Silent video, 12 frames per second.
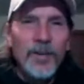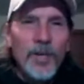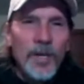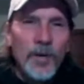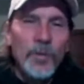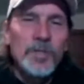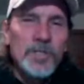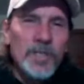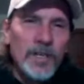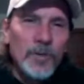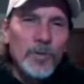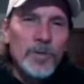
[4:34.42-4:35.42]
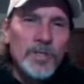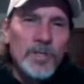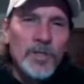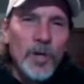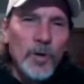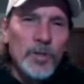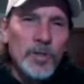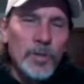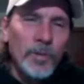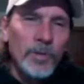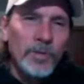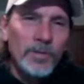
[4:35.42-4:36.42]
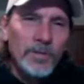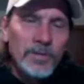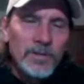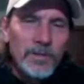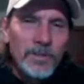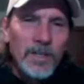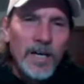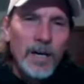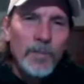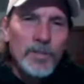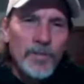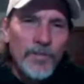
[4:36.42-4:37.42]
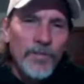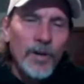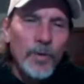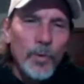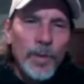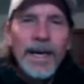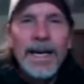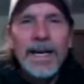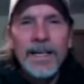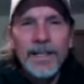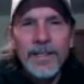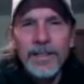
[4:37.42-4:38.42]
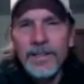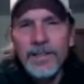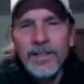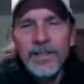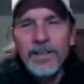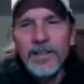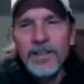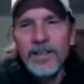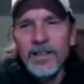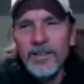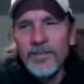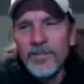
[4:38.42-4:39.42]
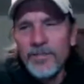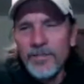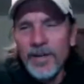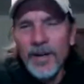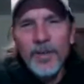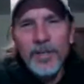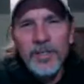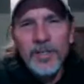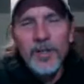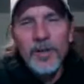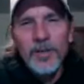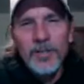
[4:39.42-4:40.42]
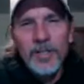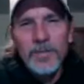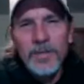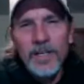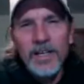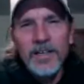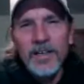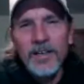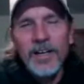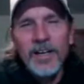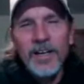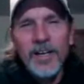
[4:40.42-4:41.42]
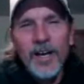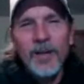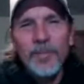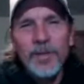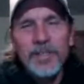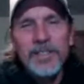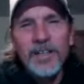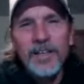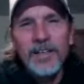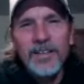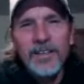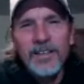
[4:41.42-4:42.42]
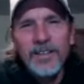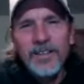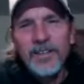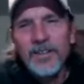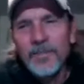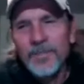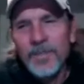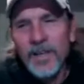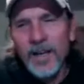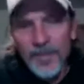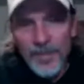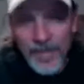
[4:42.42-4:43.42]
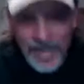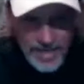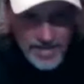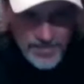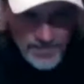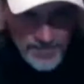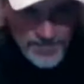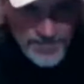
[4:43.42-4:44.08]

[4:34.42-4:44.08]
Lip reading: and it was noticeable how much fun we had. I think to the other teams, I got a lot of comments on that,